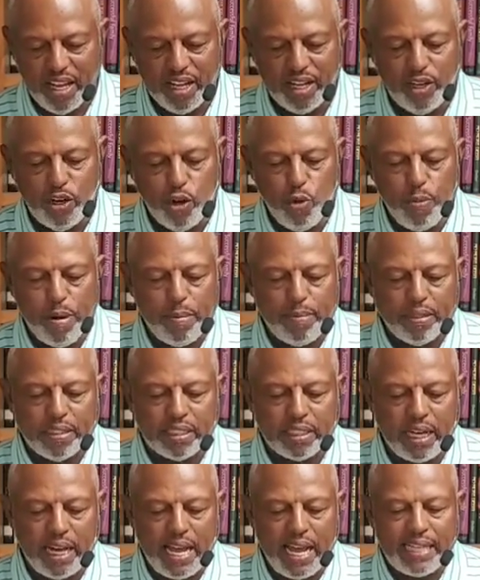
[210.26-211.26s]
New members'
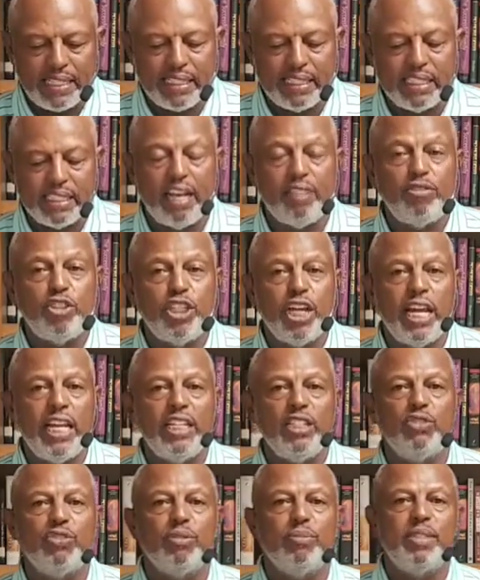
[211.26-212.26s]
classes have
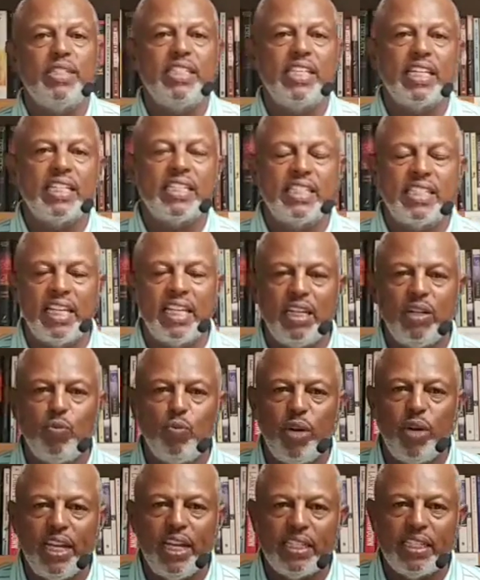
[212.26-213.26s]
changed from 16
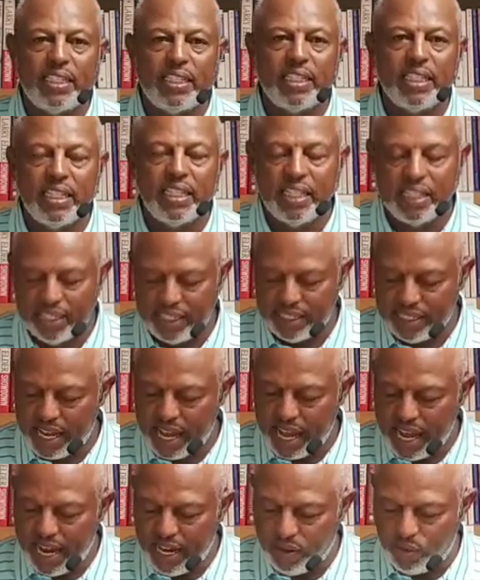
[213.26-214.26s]
weeks to
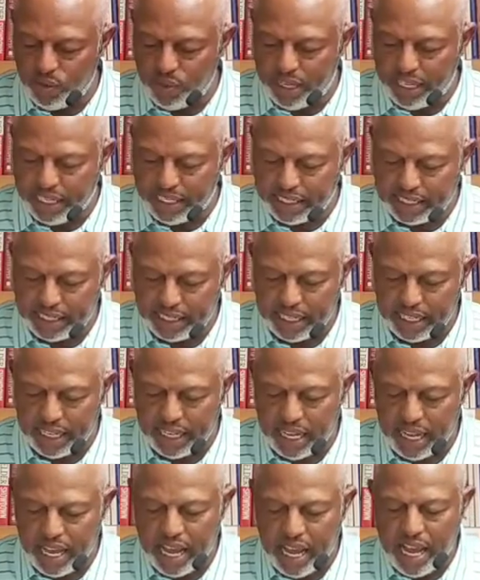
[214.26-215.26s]
8 weeks.
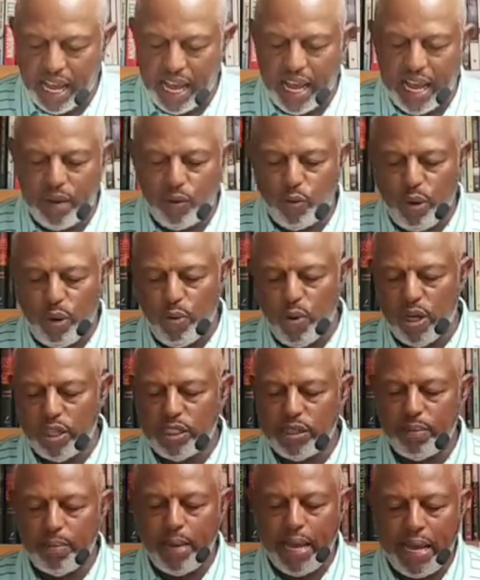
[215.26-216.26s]
And we want
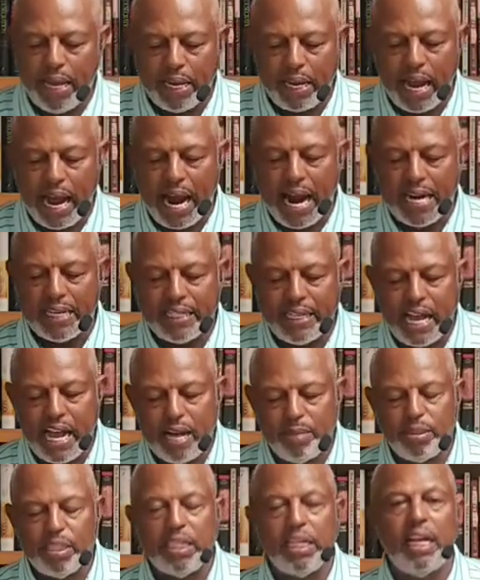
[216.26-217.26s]
to make our
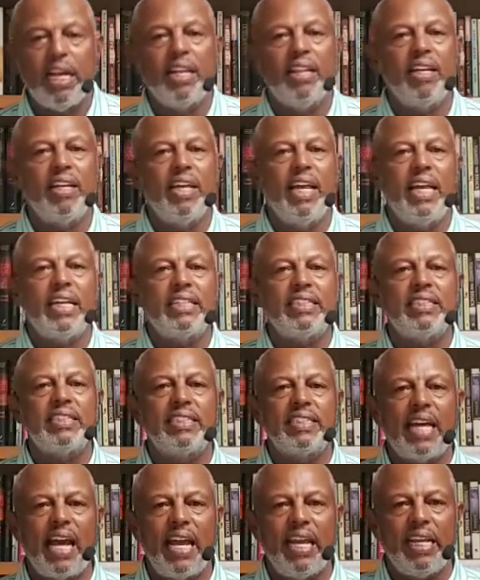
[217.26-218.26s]
time together
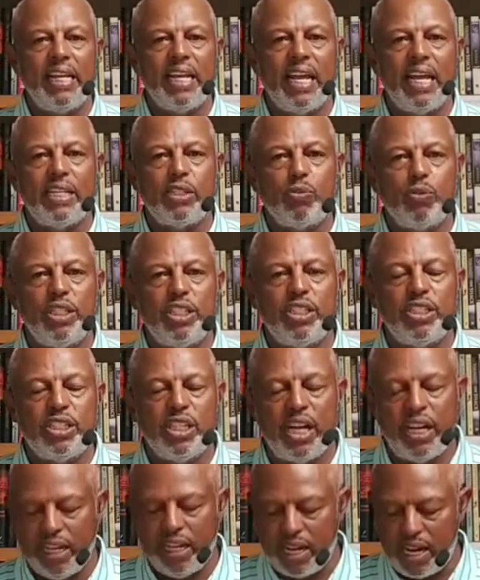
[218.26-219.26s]
exciting as we
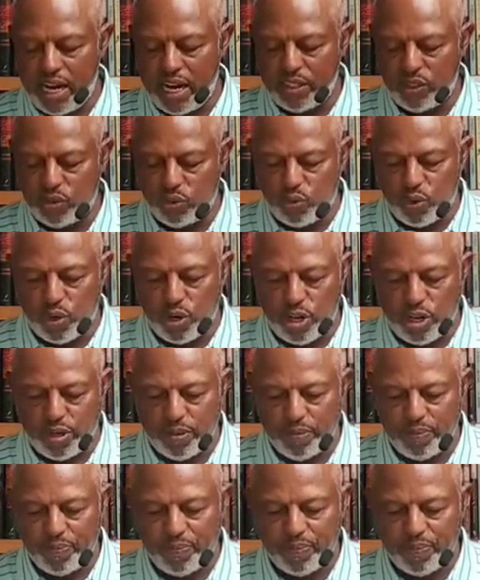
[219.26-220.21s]
study God's word